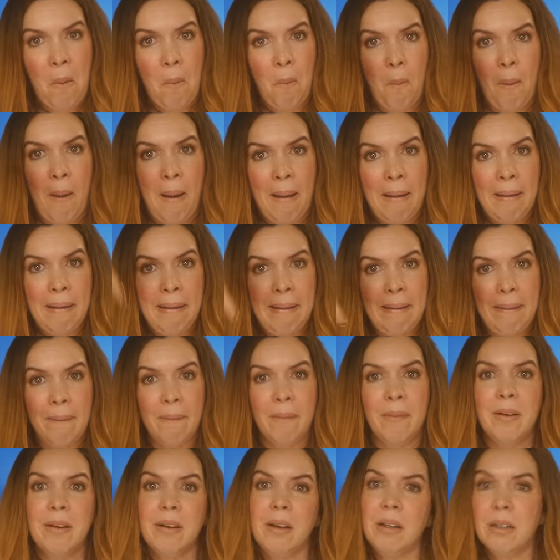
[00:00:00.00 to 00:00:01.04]
right here
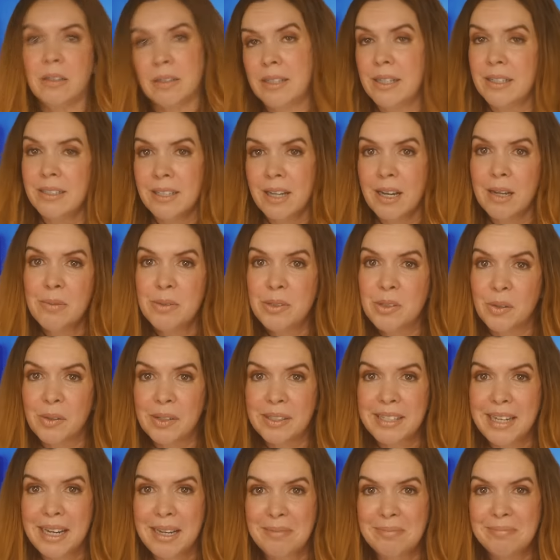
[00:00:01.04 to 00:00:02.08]
on KidTime
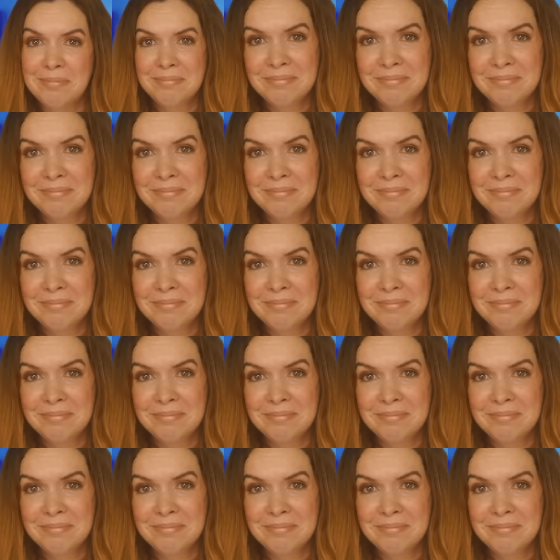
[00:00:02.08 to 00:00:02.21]
StoryTime.